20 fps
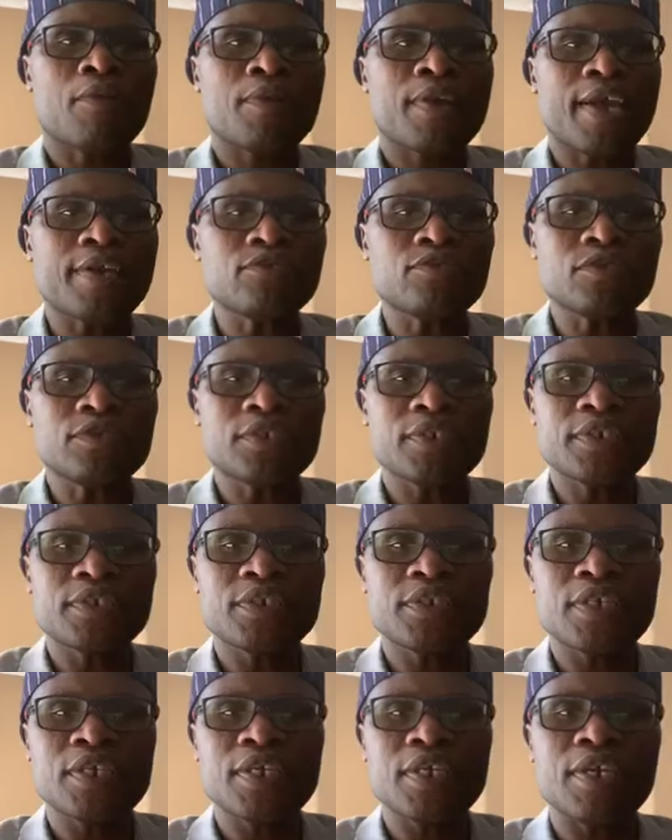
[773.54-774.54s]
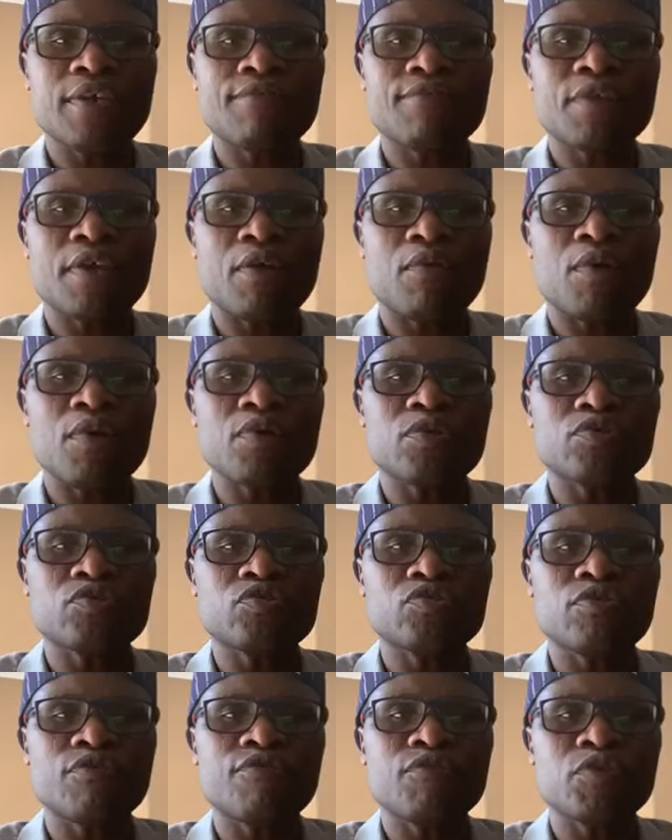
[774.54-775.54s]
I would like to see if there are one or
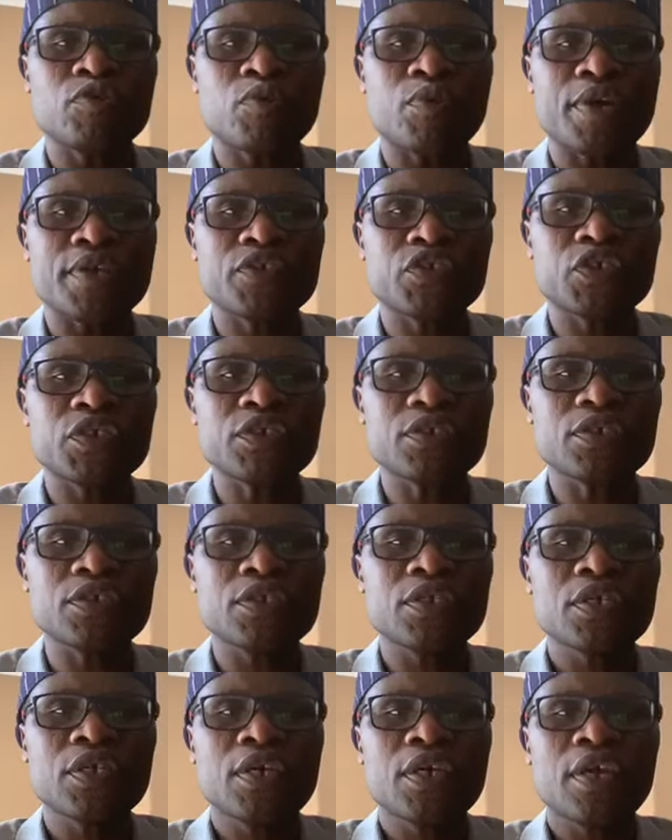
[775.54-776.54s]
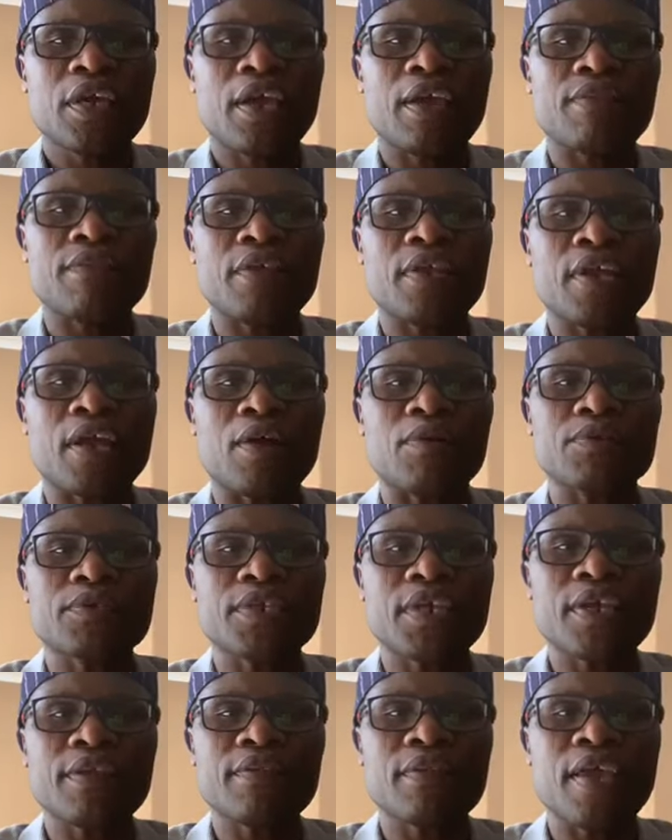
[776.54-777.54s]
two few questions, and then I'll
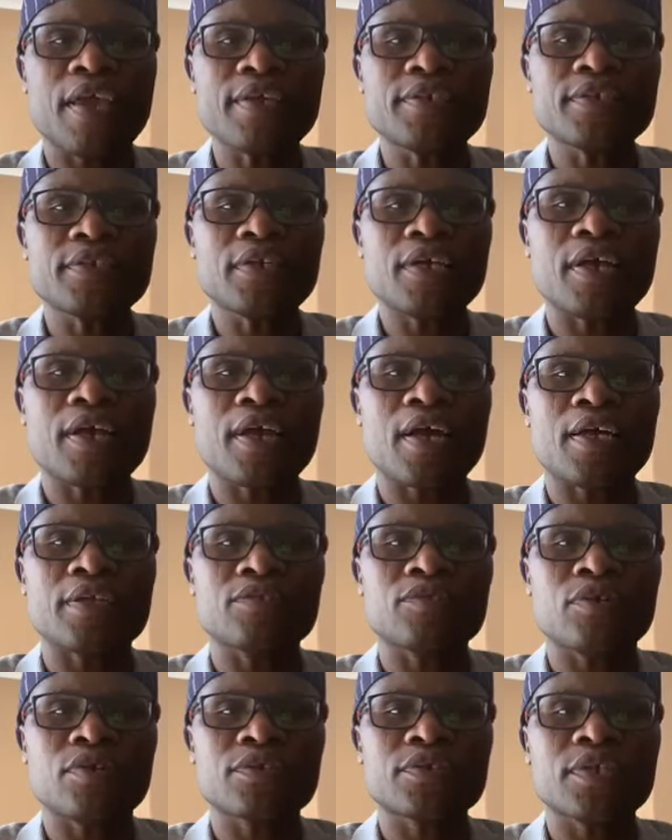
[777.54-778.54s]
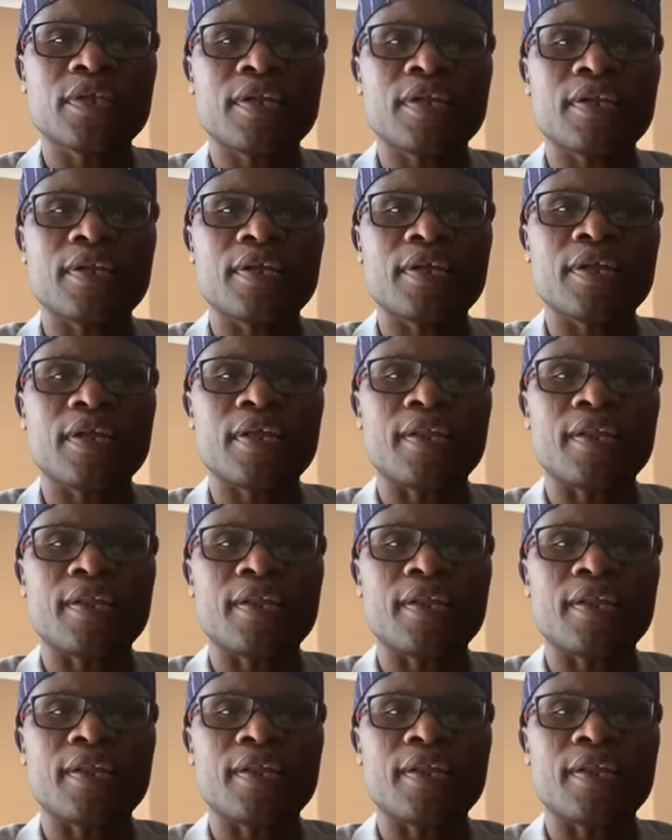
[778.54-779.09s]
take that. Uh, Dr.